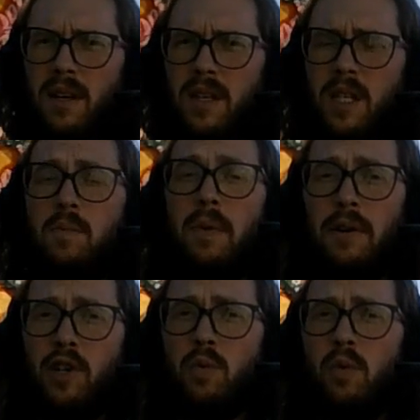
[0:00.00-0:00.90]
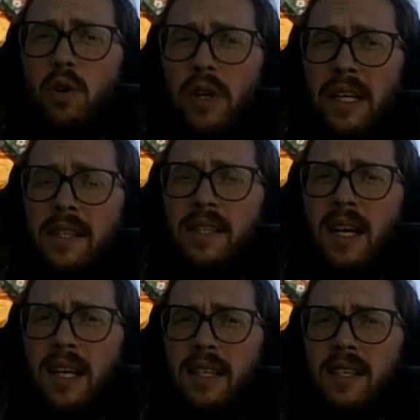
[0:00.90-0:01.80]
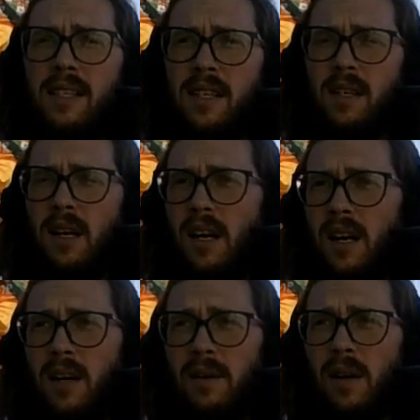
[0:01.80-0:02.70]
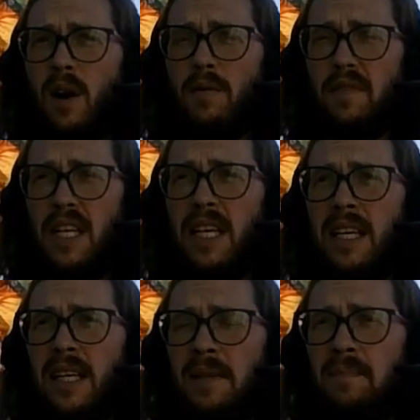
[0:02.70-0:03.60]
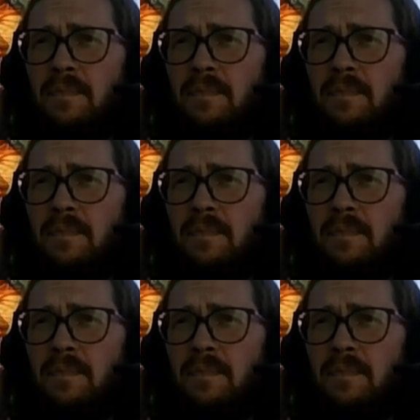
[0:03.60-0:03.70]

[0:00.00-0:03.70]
spiritual insights of the